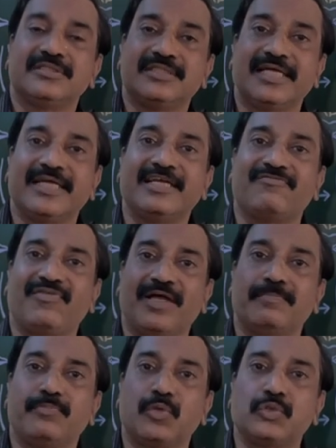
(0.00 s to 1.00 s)
they get
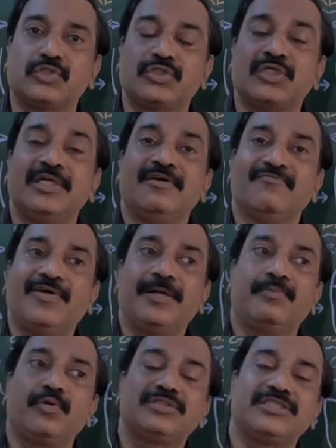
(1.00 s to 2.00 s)

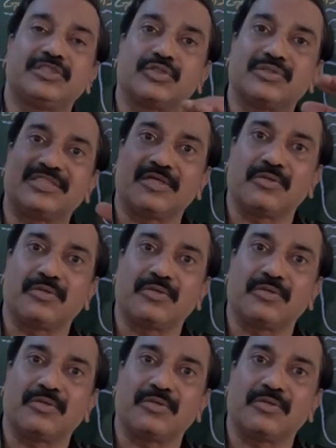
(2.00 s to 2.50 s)
fibrosis to